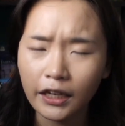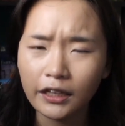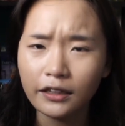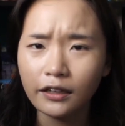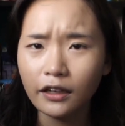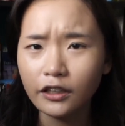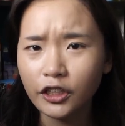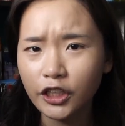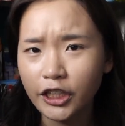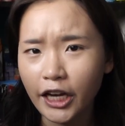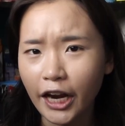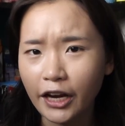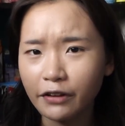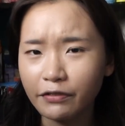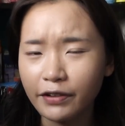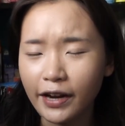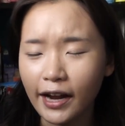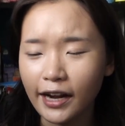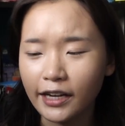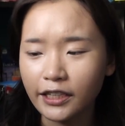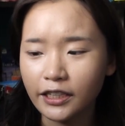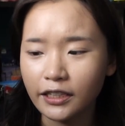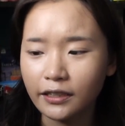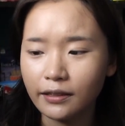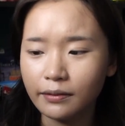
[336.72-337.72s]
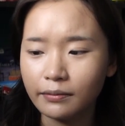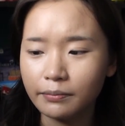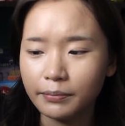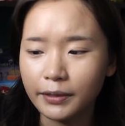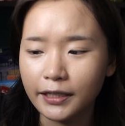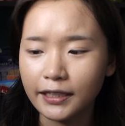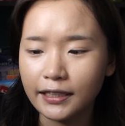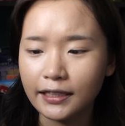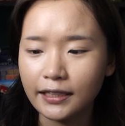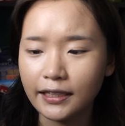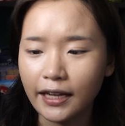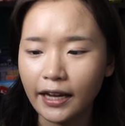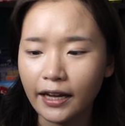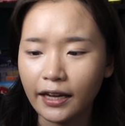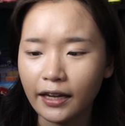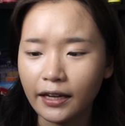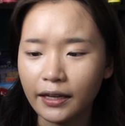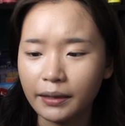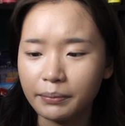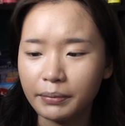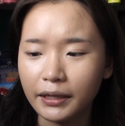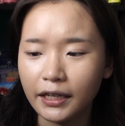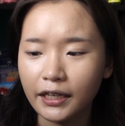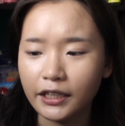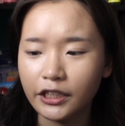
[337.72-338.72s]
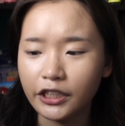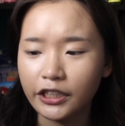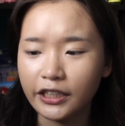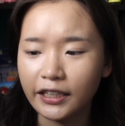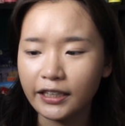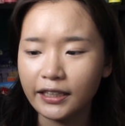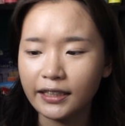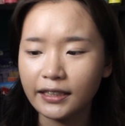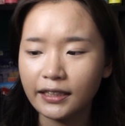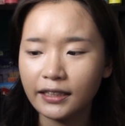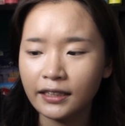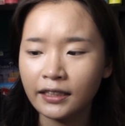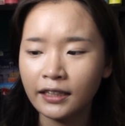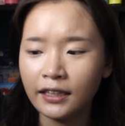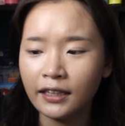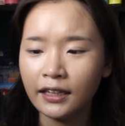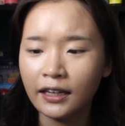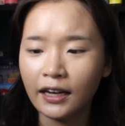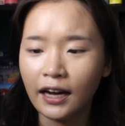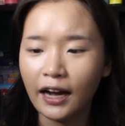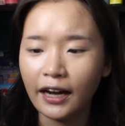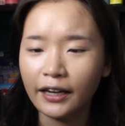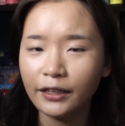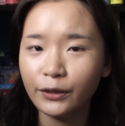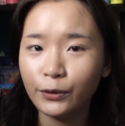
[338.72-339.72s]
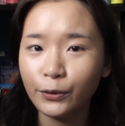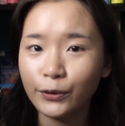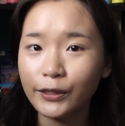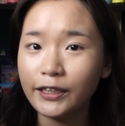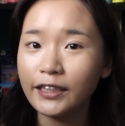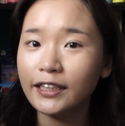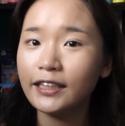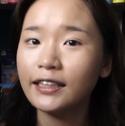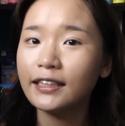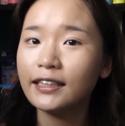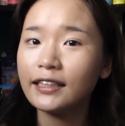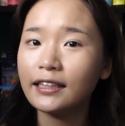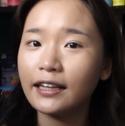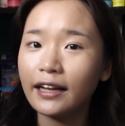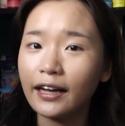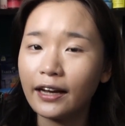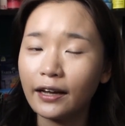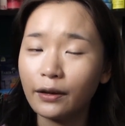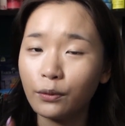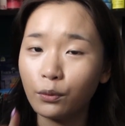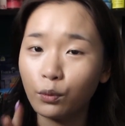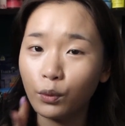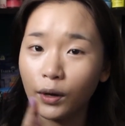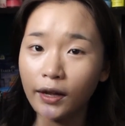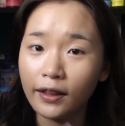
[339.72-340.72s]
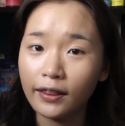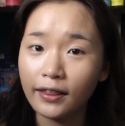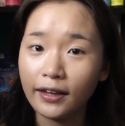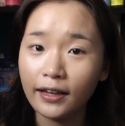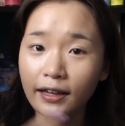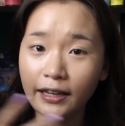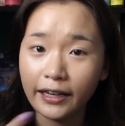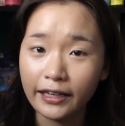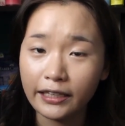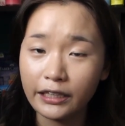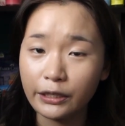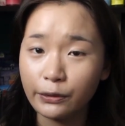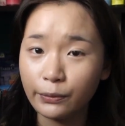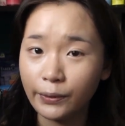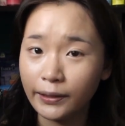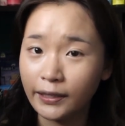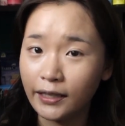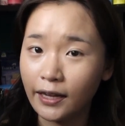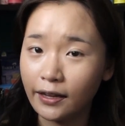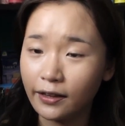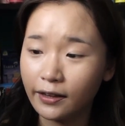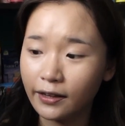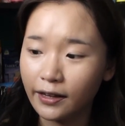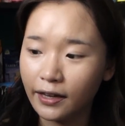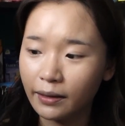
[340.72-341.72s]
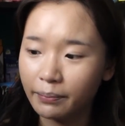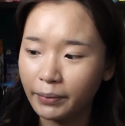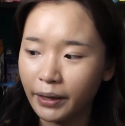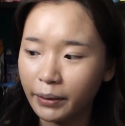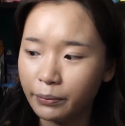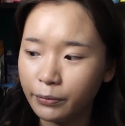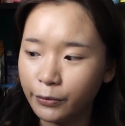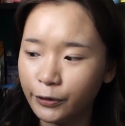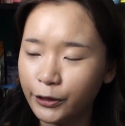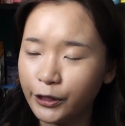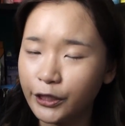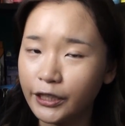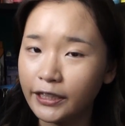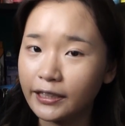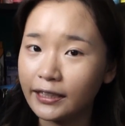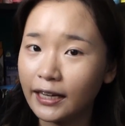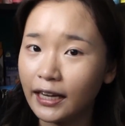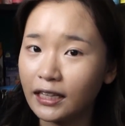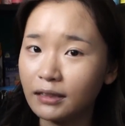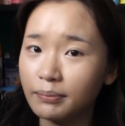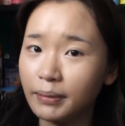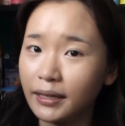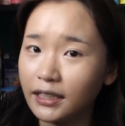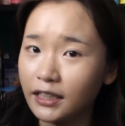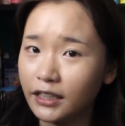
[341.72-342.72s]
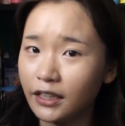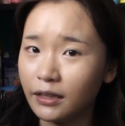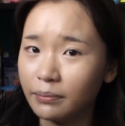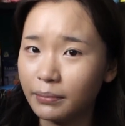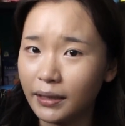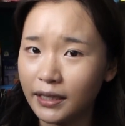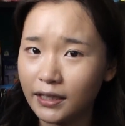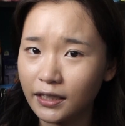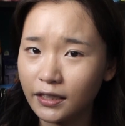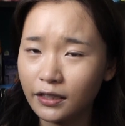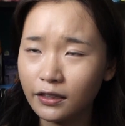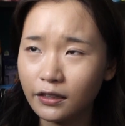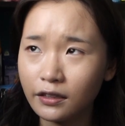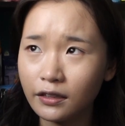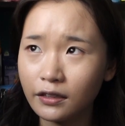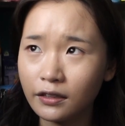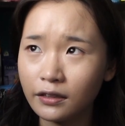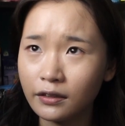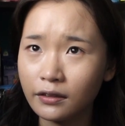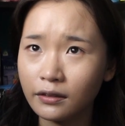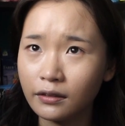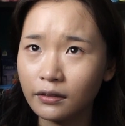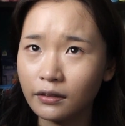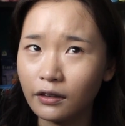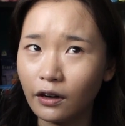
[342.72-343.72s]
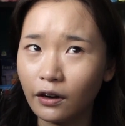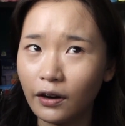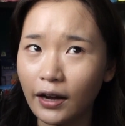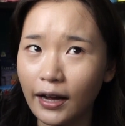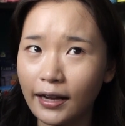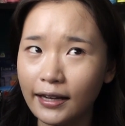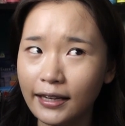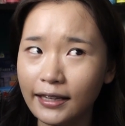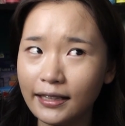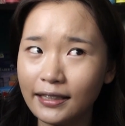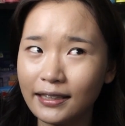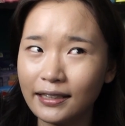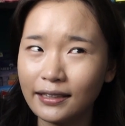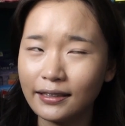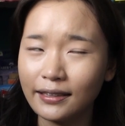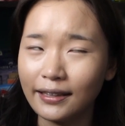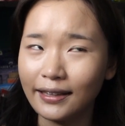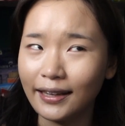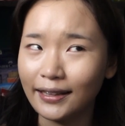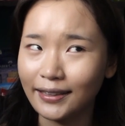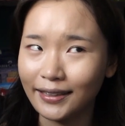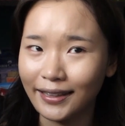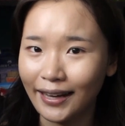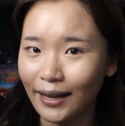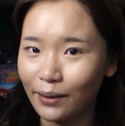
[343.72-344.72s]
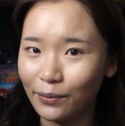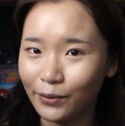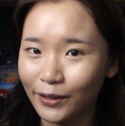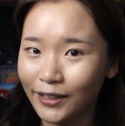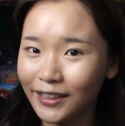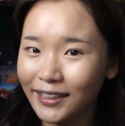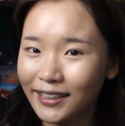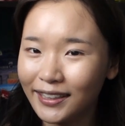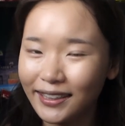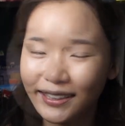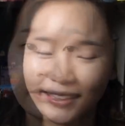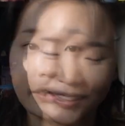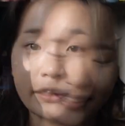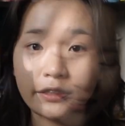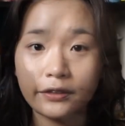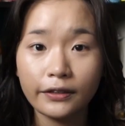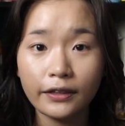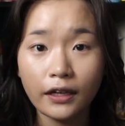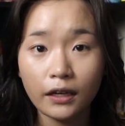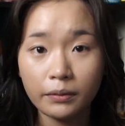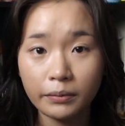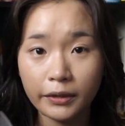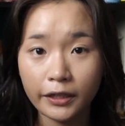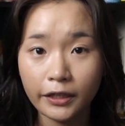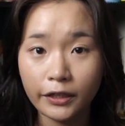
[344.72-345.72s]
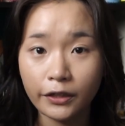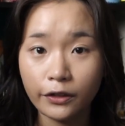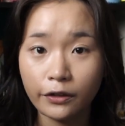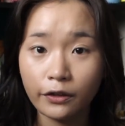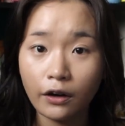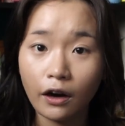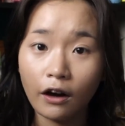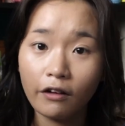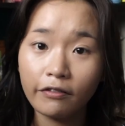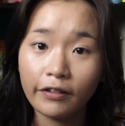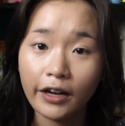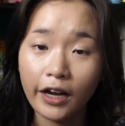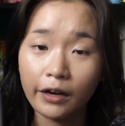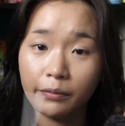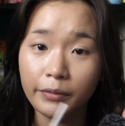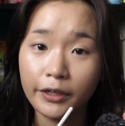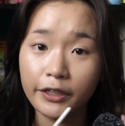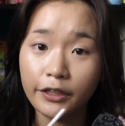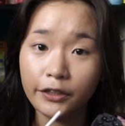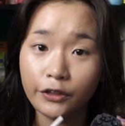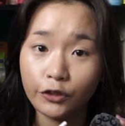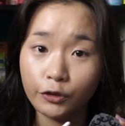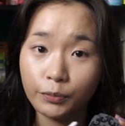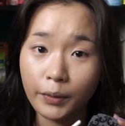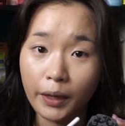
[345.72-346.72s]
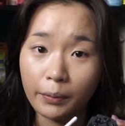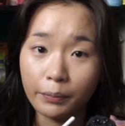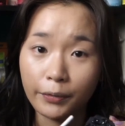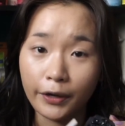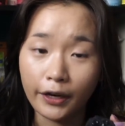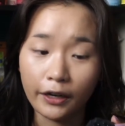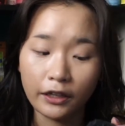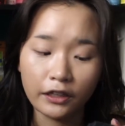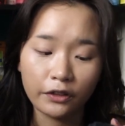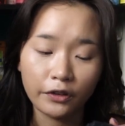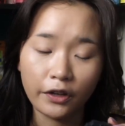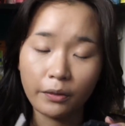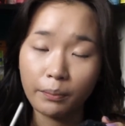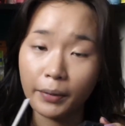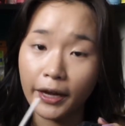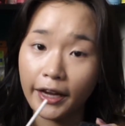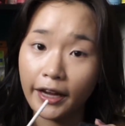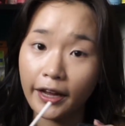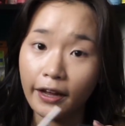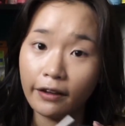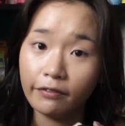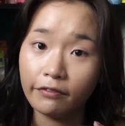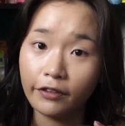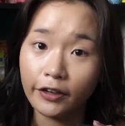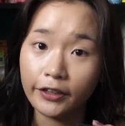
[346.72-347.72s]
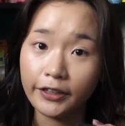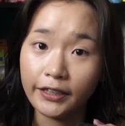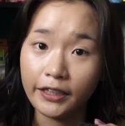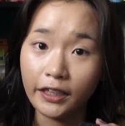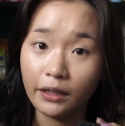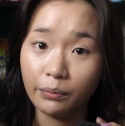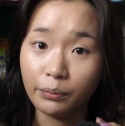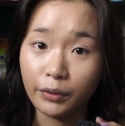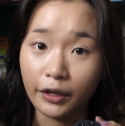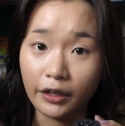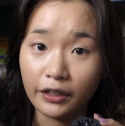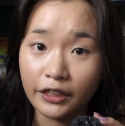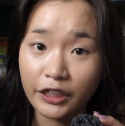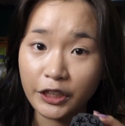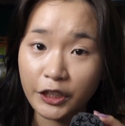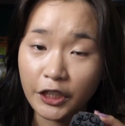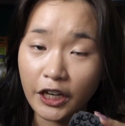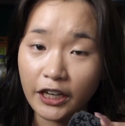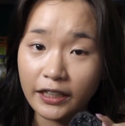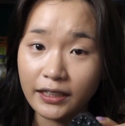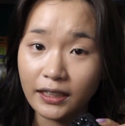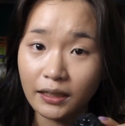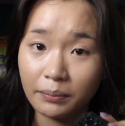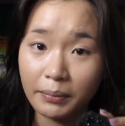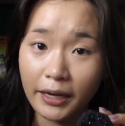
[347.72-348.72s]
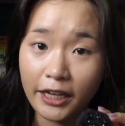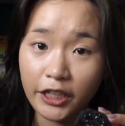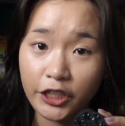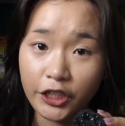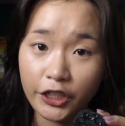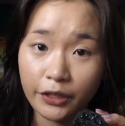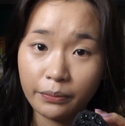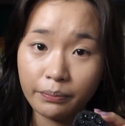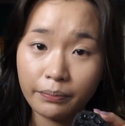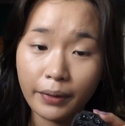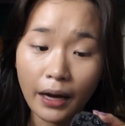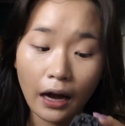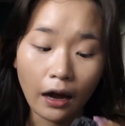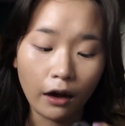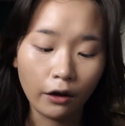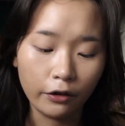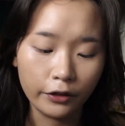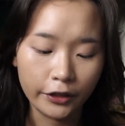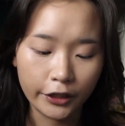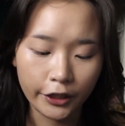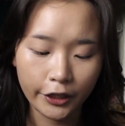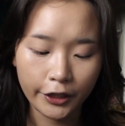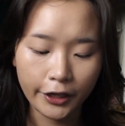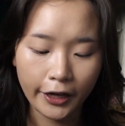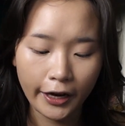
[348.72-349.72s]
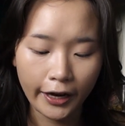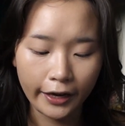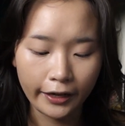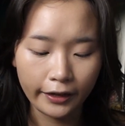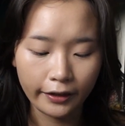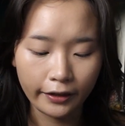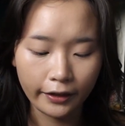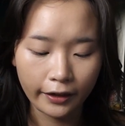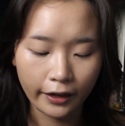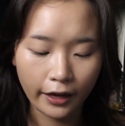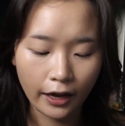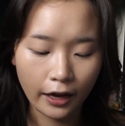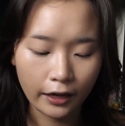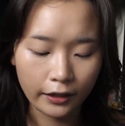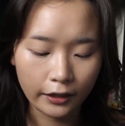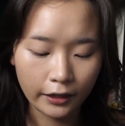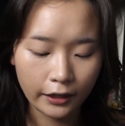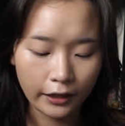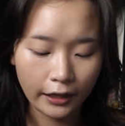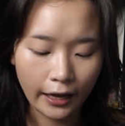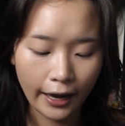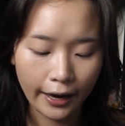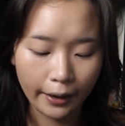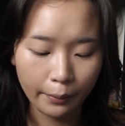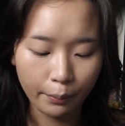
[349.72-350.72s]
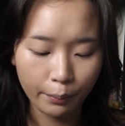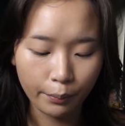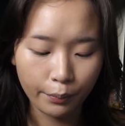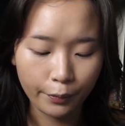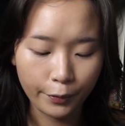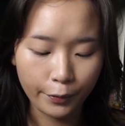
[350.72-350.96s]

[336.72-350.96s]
Not chain reaction per se, but just I notice that one thing leads to another and my mood just gets better and better. Or at least it doesn't get worse. So now I'm gonna go off camera to do my brows with my Kat Von D Brow Struck Dimension powder in the color light